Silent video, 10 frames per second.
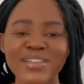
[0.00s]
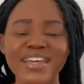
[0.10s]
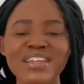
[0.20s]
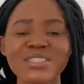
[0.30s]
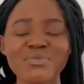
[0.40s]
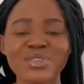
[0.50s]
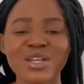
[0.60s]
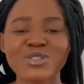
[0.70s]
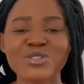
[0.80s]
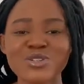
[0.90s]
That is something that
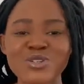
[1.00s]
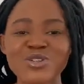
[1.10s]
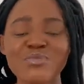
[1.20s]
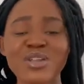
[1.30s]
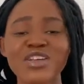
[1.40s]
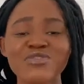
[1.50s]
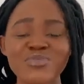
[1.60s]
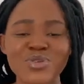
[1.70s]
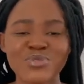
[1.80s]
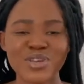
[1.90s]
is good. You're being,
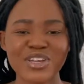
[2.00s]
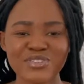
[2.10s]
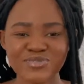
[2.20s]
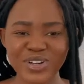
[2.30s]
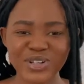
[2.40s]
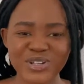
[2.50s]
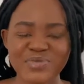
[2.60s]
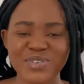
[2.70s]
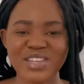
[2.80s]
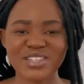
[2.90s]
you're being followed. You're
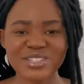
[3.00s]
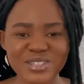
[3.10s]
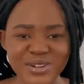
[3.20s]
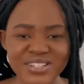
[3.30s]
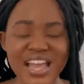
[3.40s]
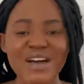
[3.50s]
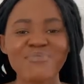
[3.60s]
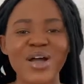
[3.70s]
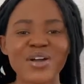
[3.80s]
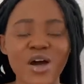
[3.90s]
being stalked
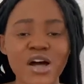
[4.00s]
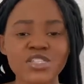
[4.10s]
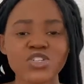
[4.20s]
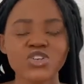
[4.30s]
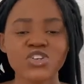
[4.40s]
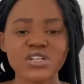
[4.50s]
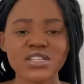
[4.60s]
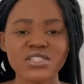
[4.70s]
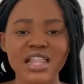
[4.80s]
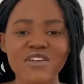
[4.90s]
by God's
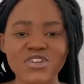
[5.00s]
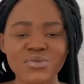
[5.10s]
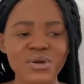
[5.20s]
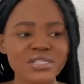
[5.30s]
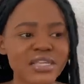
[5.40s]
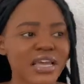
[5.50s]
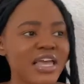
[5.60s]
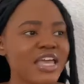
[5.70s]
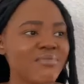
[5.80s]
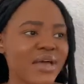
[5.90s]
goodness, love, and mercy.
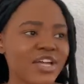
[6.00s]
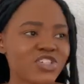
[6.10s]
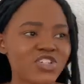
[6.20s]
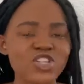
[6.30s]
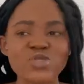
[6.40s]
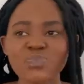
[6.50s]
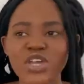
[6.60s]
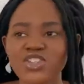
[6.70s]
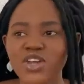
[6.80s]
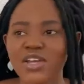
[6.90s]
Imagine, just
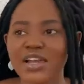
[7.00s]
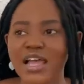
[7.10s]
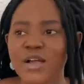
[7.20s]
picture it like,